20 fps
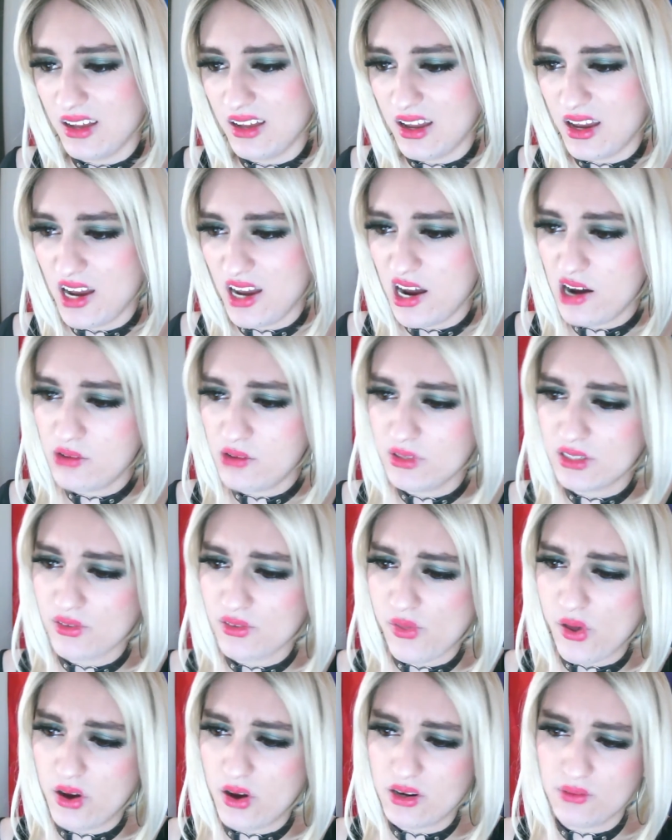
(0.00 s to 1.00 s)
I always
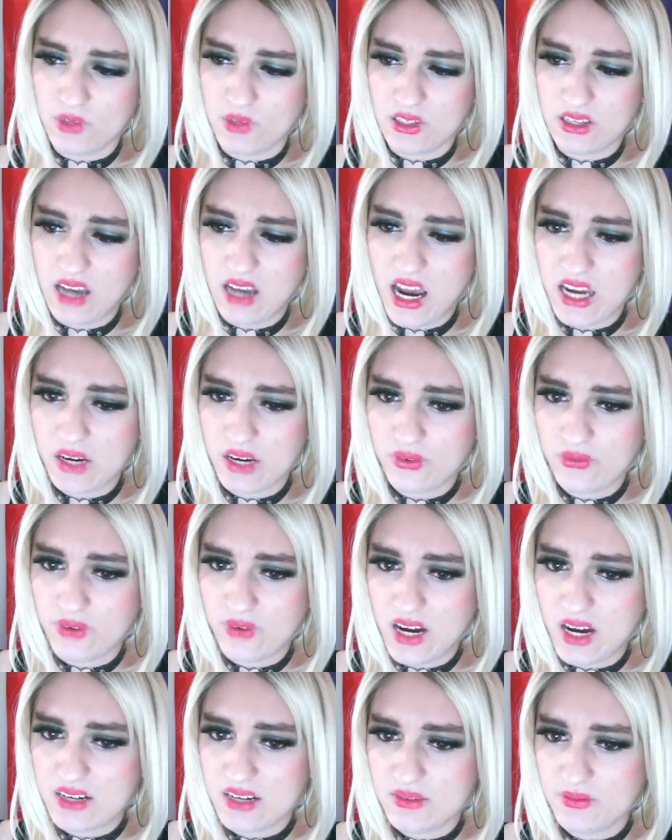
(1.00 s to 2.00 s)
thought it was kind of
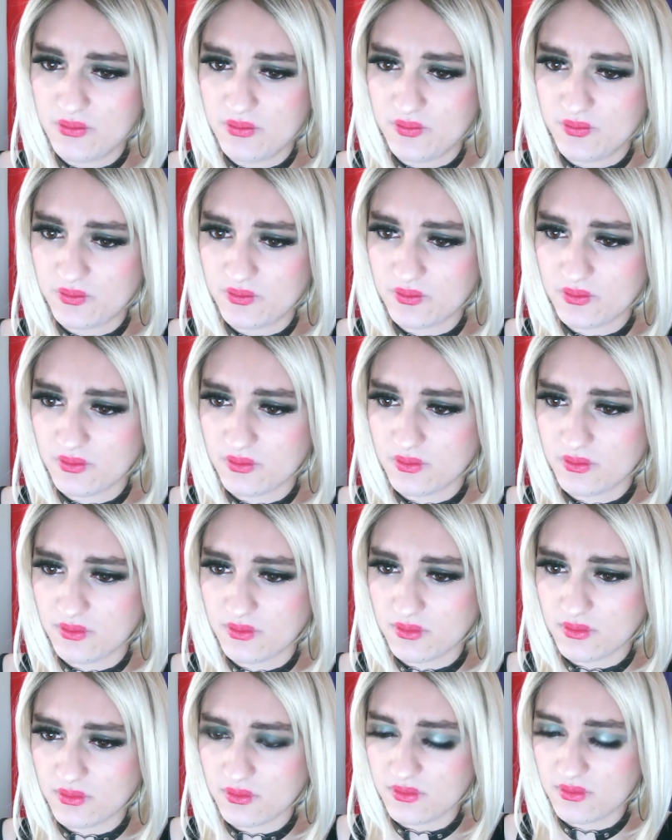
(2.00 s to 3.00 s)
fun.
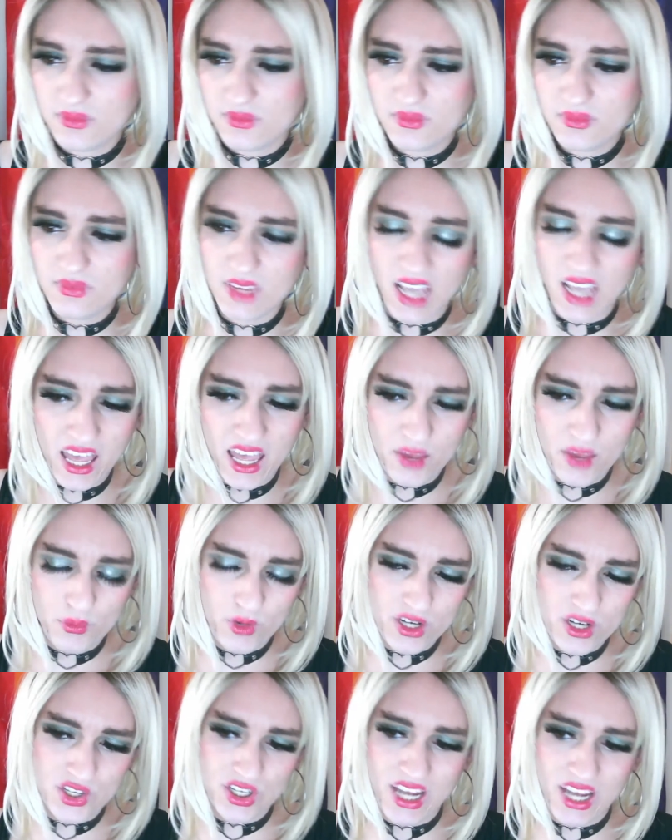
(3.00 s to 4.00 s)
I
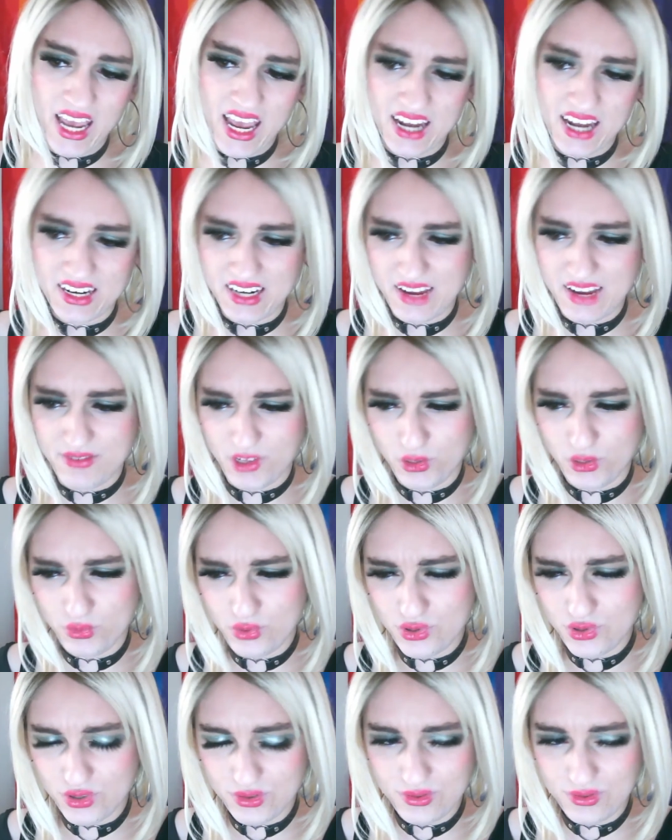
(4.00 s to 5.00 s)
wish it had an
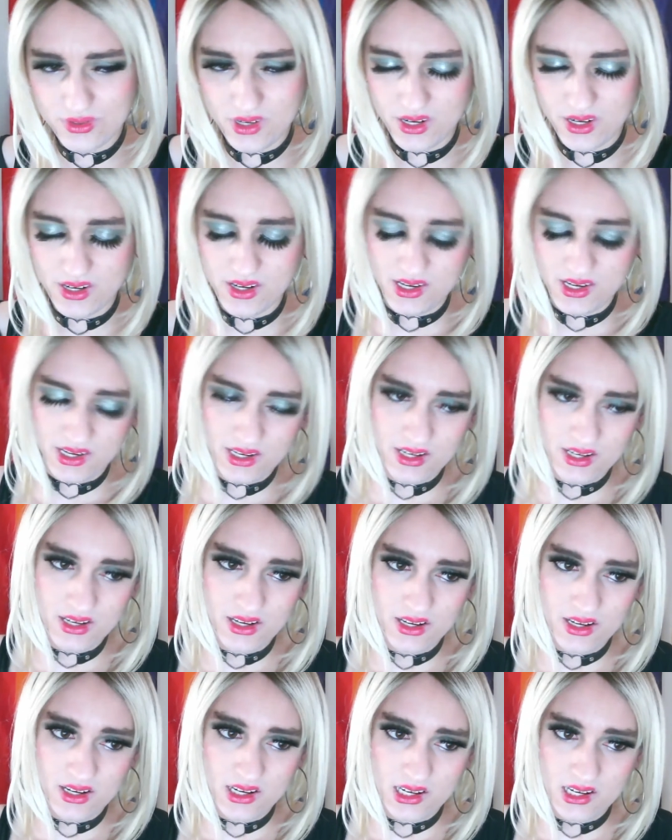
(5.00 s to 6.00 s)
evolution,
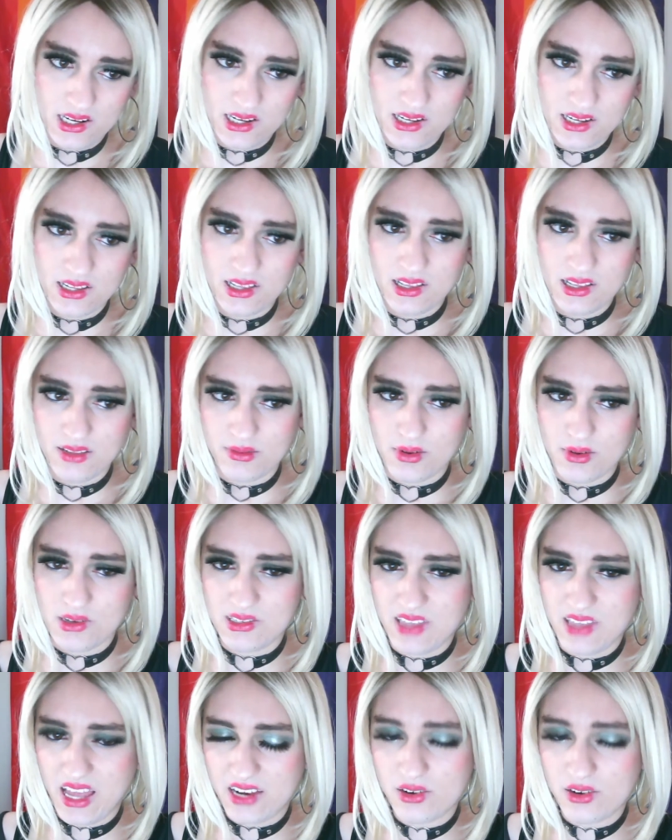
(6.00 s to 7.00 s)
because
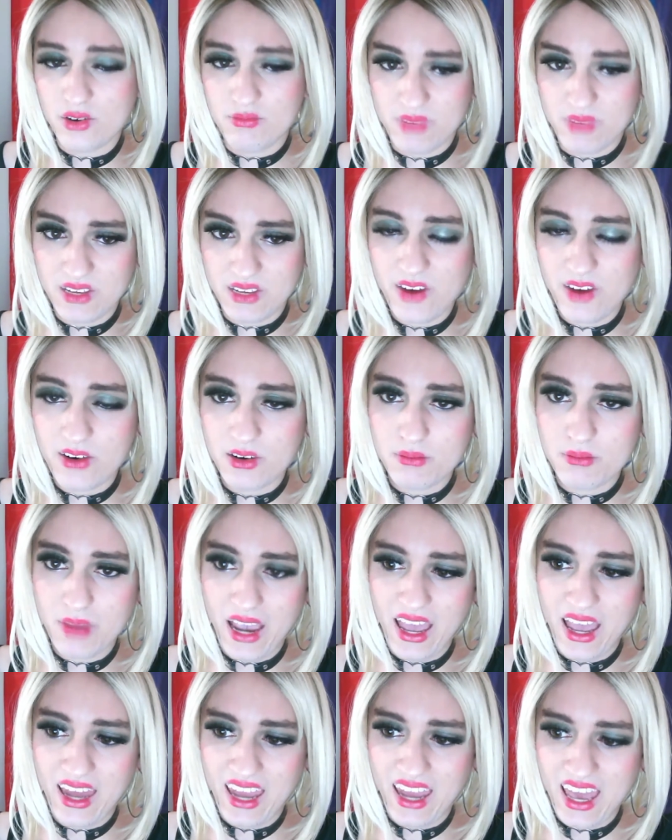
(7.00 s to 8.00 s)
that could be very
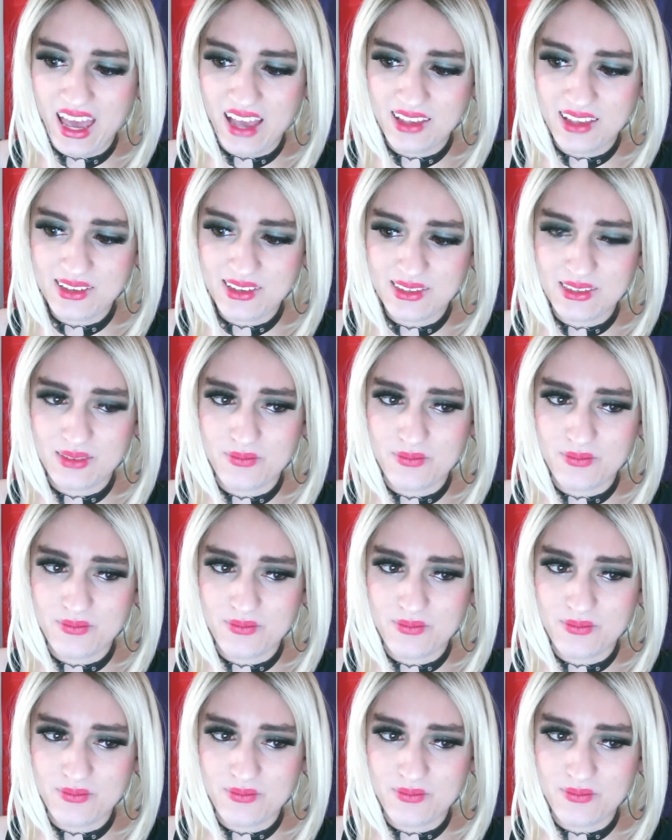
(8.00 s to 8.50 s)
badass.